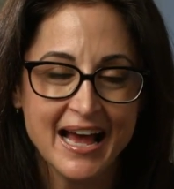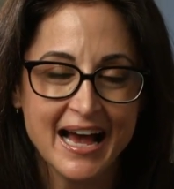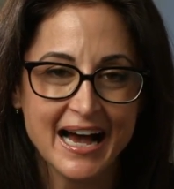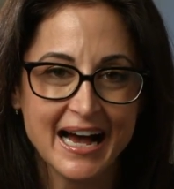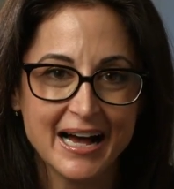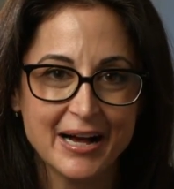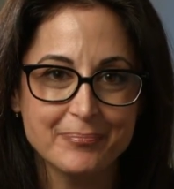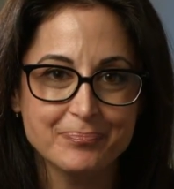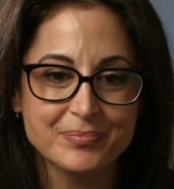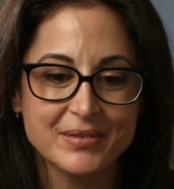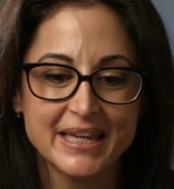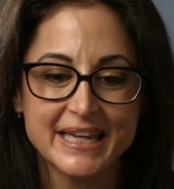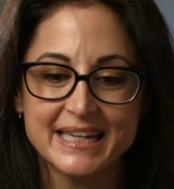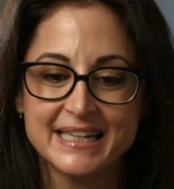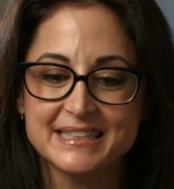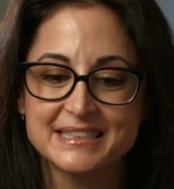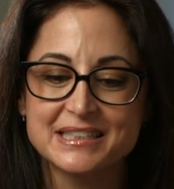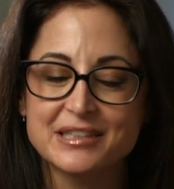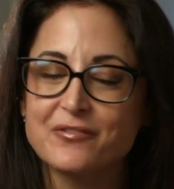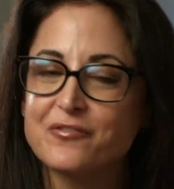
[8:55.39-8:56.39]
It
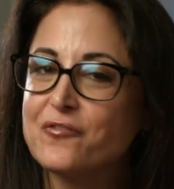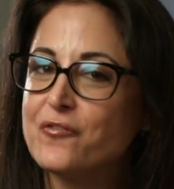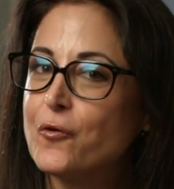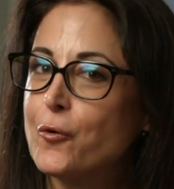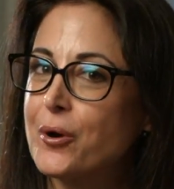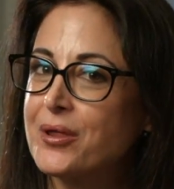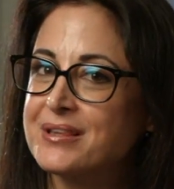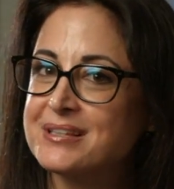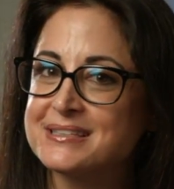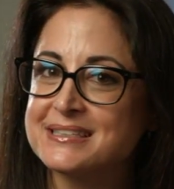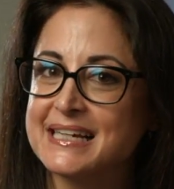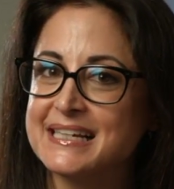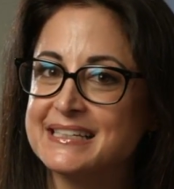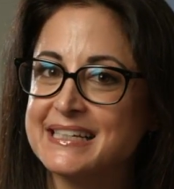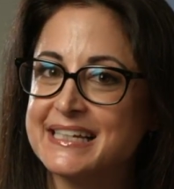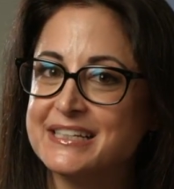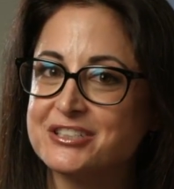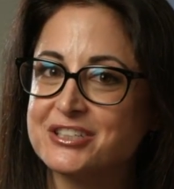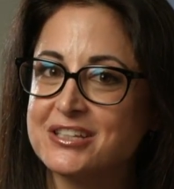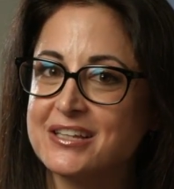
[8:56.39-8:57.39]
is the fourth
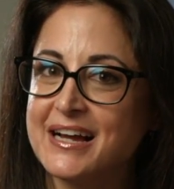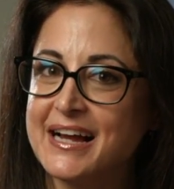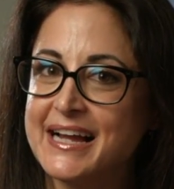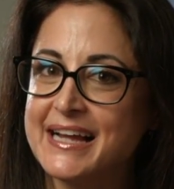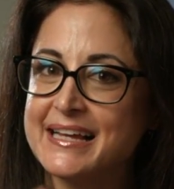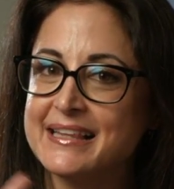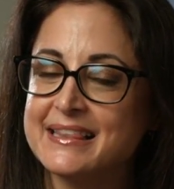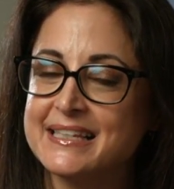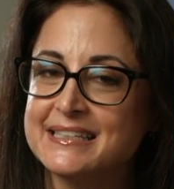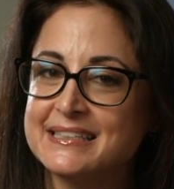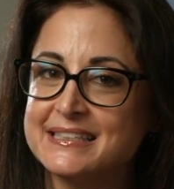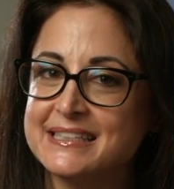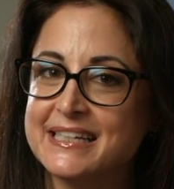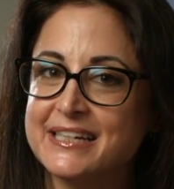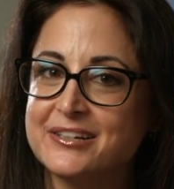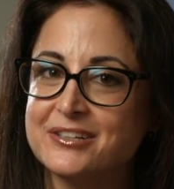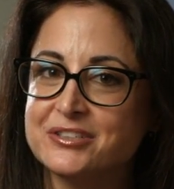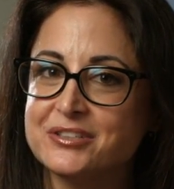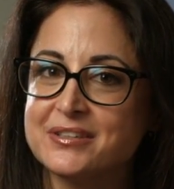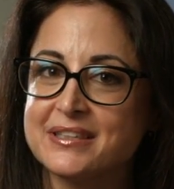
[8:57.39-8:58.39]
Sunday in July, and this
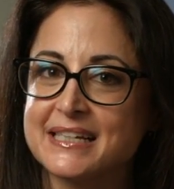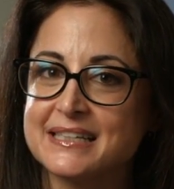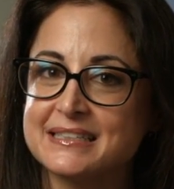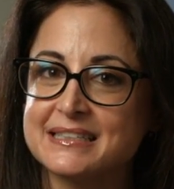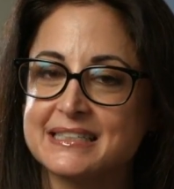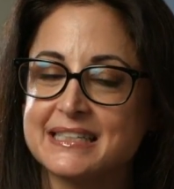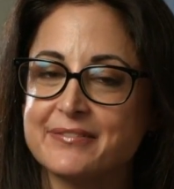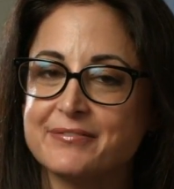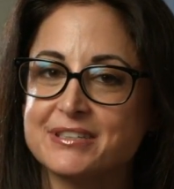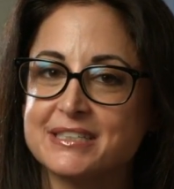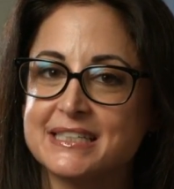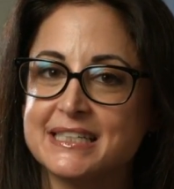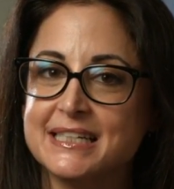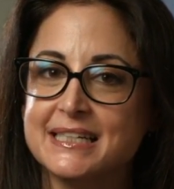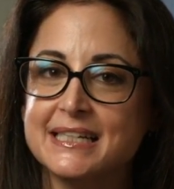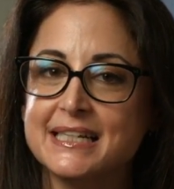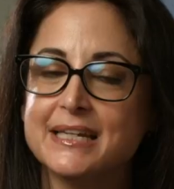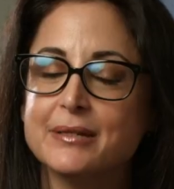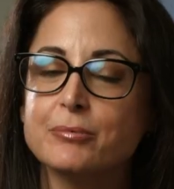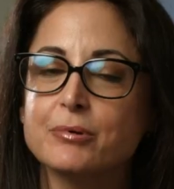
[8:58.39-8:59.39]
year,
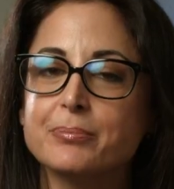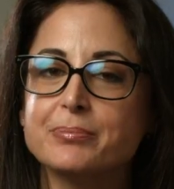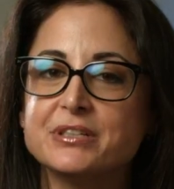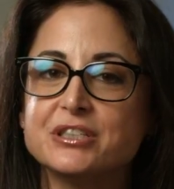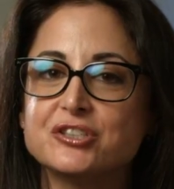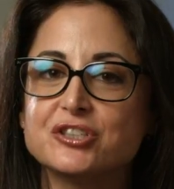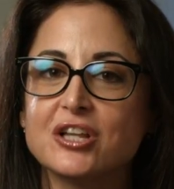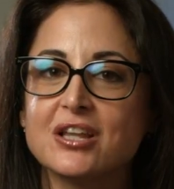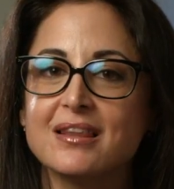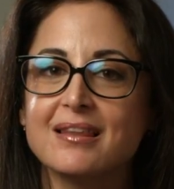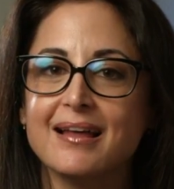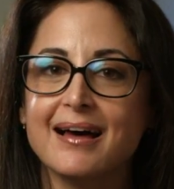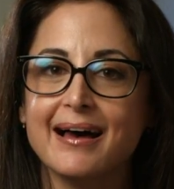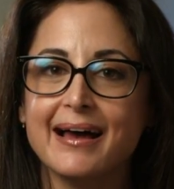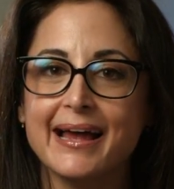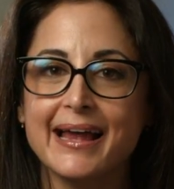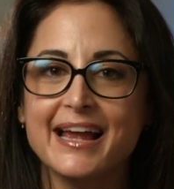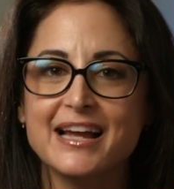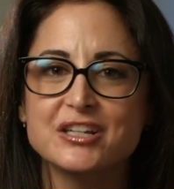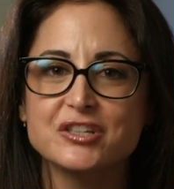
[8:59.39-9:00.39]
2017, it will be
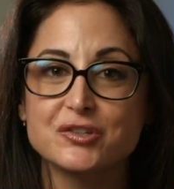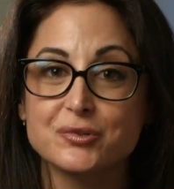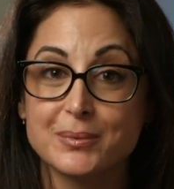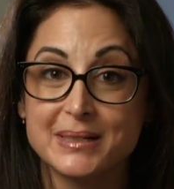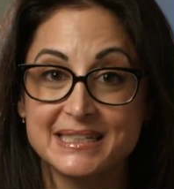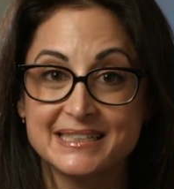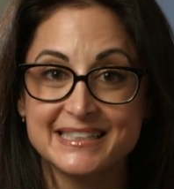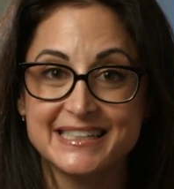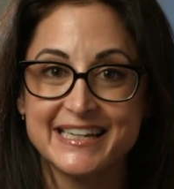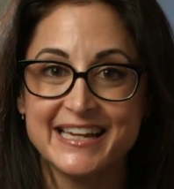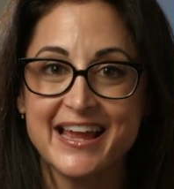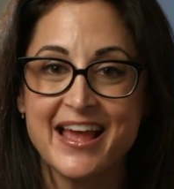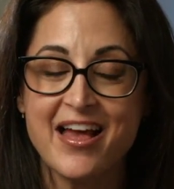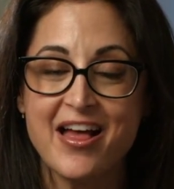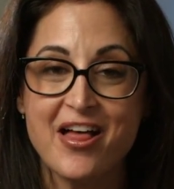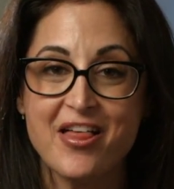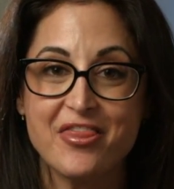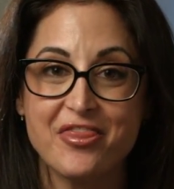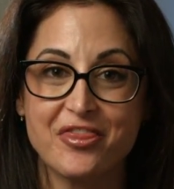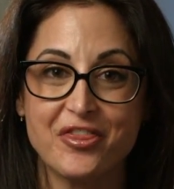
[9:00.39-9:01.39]
July
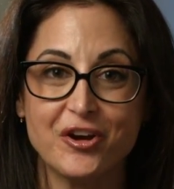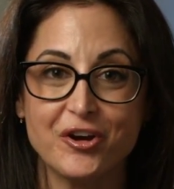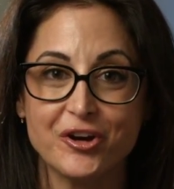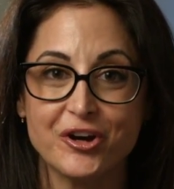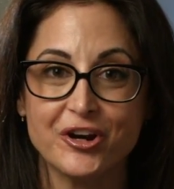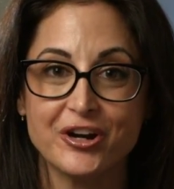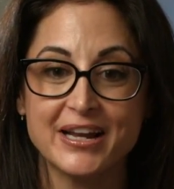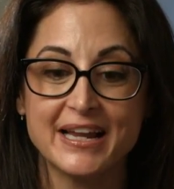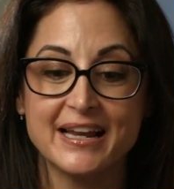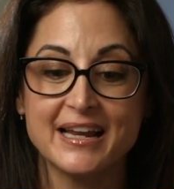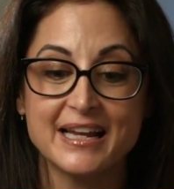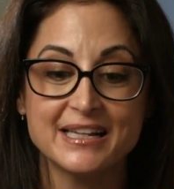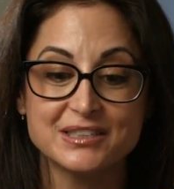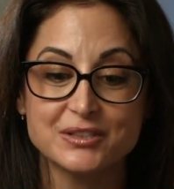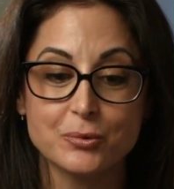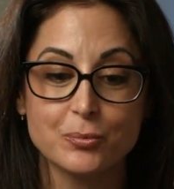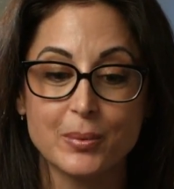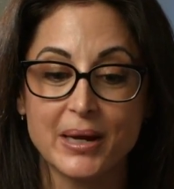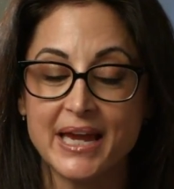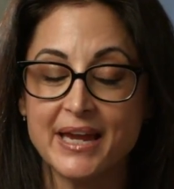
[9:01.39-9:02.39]
23rd, and
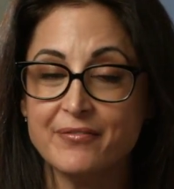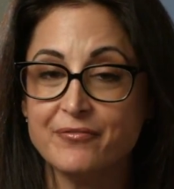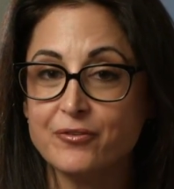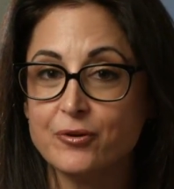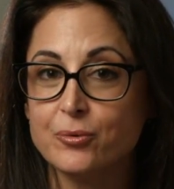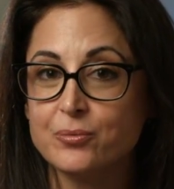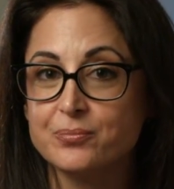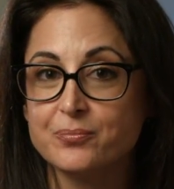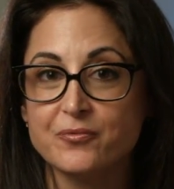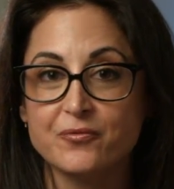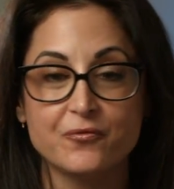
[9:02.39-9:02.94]
it's a way for